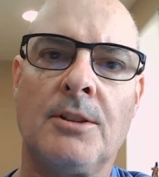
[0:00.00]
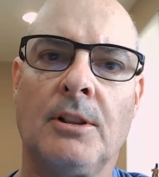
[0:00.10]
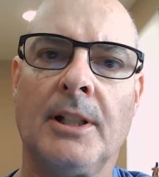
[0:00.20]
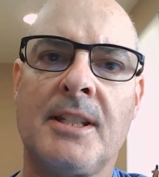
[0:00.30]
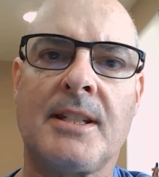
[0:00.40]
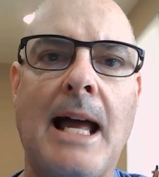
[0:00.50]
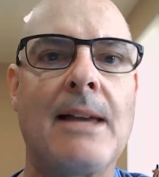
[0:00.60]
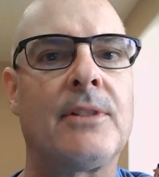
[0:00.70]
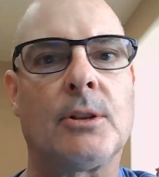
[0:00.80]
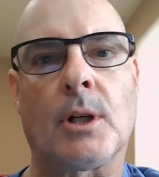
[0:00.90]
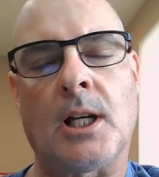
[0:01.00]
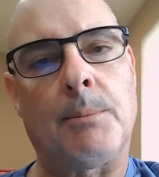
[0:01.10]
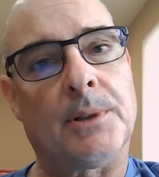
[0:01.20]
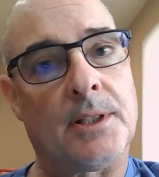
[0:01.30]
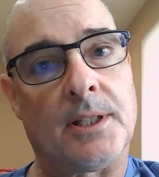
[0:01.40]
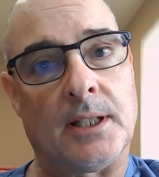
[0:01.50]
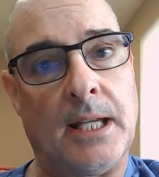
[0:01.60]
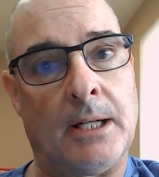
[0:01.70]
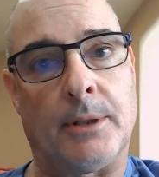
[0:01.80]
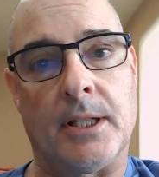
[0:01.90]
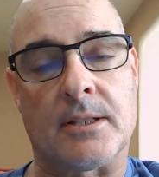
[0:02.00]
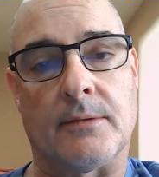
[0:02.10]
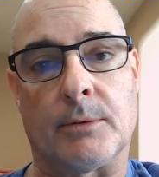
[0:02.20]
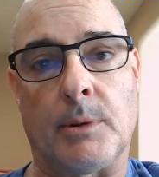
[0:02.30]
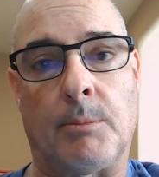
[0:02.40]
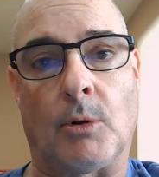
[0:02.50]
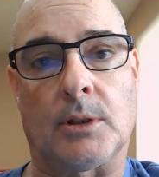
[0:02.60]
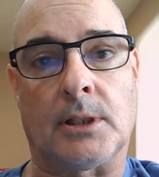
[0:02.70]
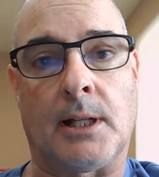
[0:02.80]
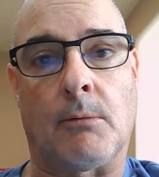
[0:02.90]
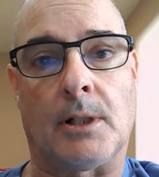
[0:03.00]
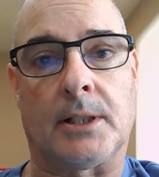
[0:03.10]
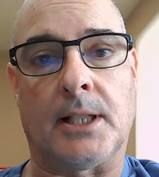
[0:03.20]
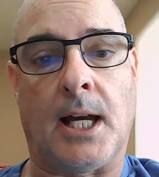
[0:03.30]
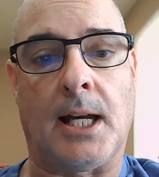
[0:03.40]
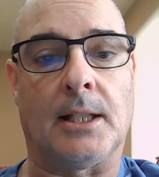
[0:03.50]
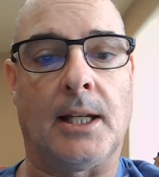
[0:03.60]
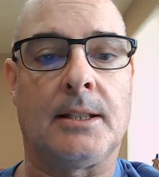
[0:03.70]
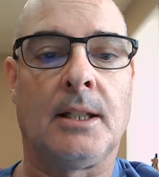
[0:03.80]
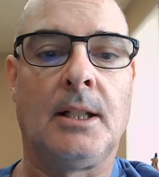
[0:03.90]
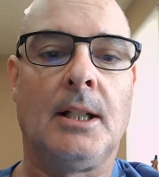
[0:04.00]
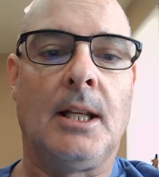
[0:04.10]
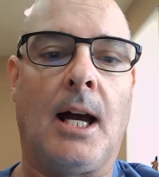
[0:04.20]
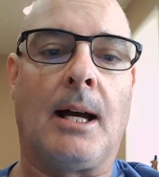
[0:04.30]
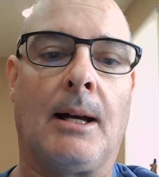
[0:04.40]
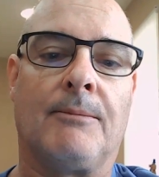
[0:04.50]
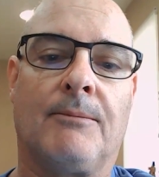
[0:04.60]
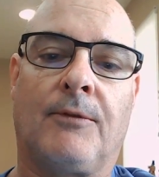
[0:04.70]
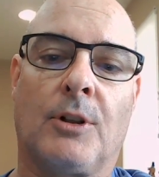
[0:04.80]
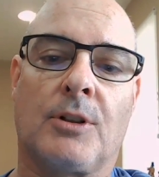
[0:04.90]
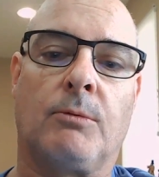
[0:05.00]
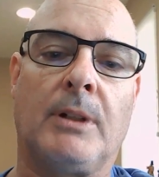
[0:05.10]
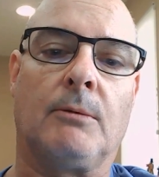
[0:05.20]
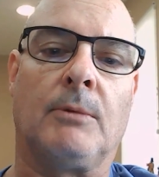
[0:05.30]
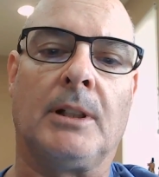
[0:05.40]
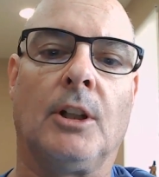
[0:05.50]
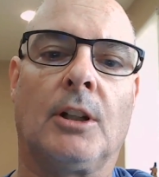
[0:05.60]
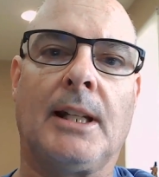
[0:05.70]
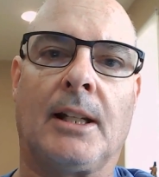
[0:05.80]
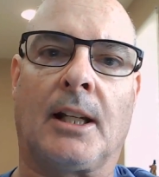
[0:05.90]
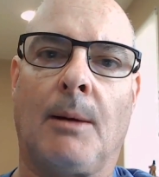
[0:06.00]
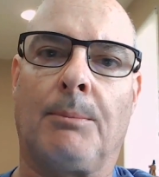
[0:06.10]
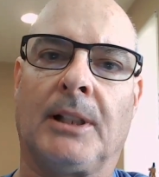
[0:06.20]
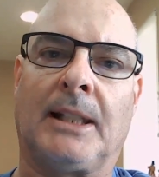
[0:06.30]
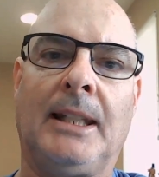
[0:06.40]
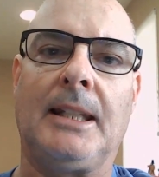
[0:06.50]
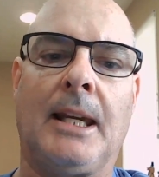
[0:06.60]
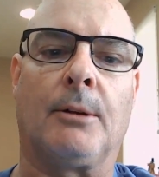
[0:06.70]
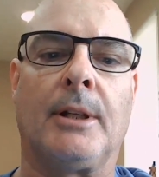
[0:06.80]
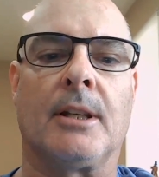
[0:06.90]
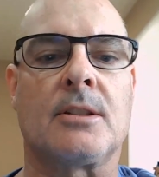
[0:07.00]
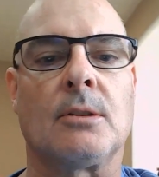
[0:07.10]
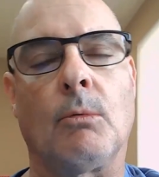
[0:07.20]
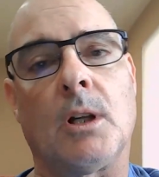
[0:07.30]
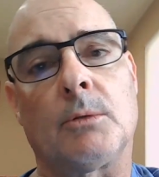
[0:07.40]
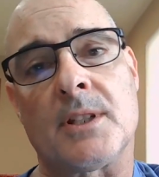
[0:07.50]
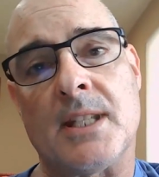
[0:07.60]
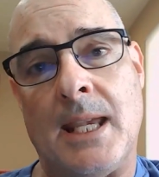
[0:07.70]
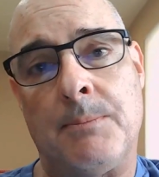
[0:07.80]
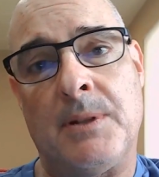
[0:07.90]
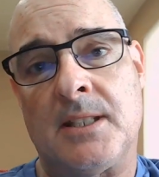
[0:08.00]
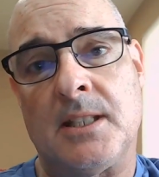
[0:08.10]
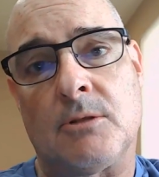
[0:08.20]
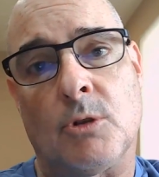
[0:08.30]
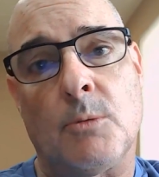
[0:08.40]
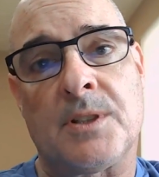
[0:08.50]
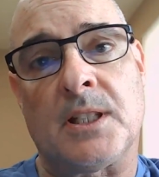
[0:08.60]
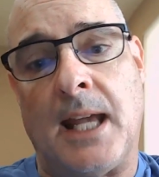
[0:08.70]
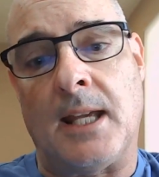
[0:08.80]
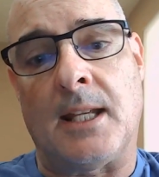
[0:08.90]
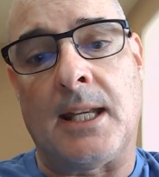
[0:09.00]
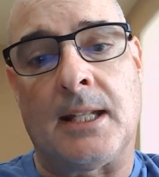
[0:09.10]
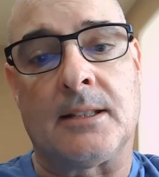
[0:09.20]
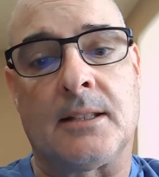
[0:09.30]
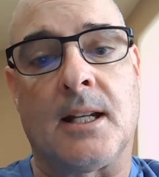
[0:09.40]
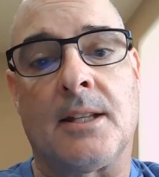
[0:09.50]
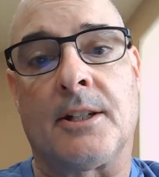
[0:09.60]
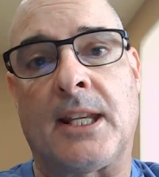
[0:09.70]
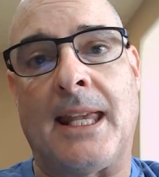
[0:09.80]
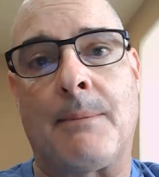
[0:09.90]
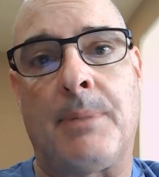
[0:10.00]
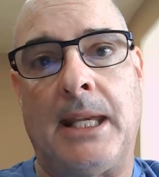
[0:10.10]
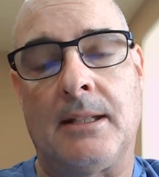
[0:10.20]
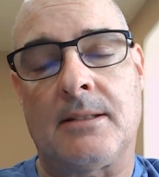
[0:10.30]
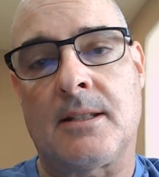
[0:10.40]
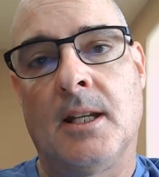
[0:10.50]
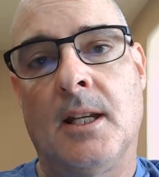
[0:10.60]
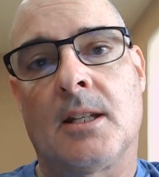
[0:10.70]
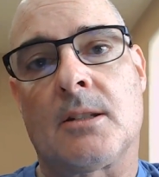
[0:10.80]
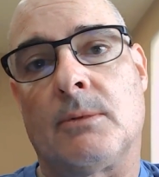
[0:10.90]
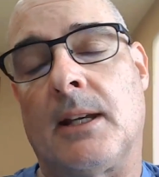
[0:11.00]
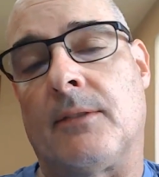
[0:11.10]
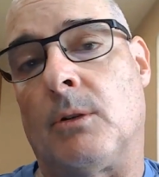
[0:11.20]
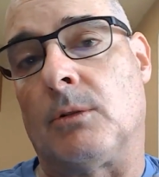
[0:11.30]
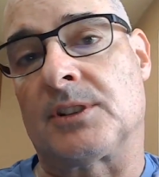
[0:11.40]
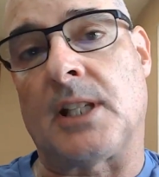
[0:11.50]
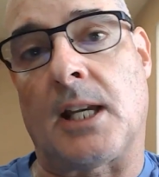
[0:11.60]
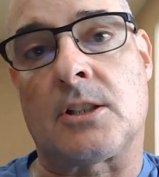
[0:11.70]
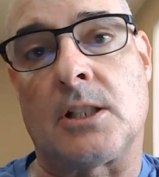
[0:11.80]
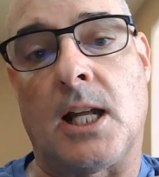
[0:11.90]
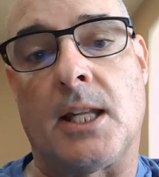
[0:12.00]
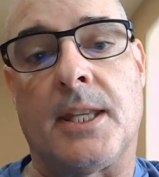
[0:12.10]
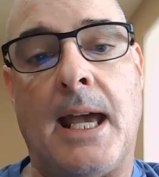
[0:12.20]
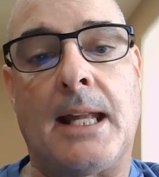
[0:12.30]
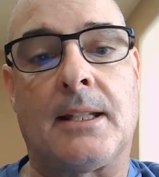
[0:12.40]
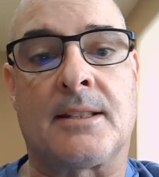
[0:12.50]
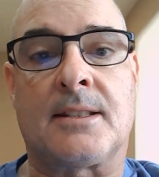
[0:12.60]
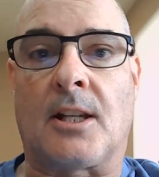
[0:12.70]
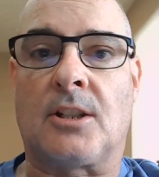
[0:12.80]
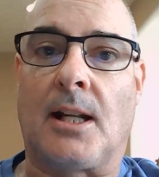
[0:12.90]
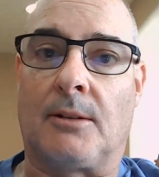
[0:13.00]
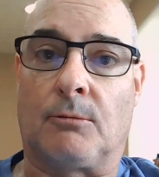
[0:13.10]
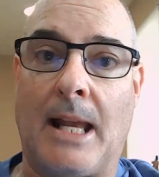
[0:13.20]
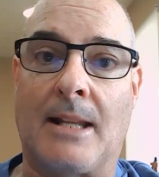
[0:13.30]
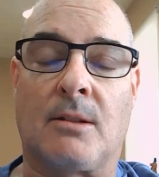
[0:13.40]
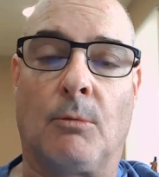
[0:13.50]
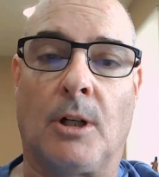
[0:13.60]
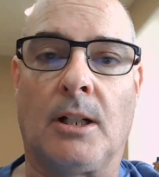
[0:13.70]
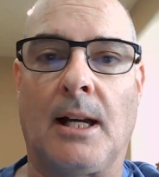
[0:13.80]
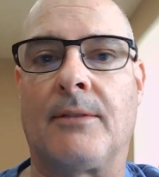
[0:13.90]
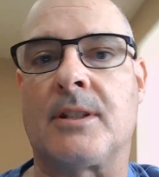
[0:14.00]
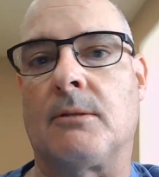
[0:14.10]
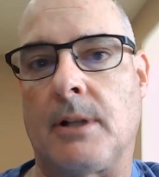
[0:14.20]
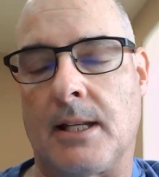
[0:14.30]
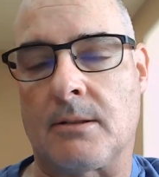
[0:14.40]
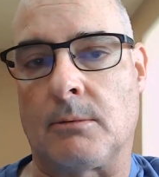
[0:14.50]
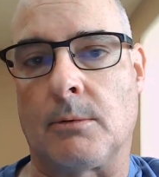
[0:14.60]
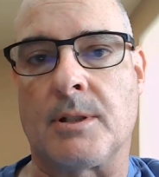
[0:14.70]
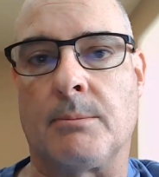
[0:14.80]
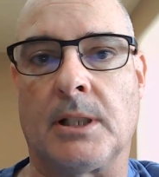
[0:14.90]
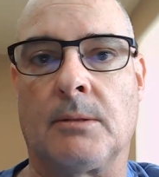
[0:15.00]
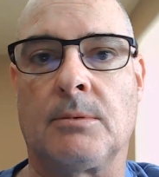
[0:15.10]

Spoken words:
So let's dive into a couple of the areas of the report that I wanted to highlight. First, we looked at a couple of key areas. So one was APT groups and their campaigns. So we have a whole section on that, a section on ransomware. Obviously, ransomware was a big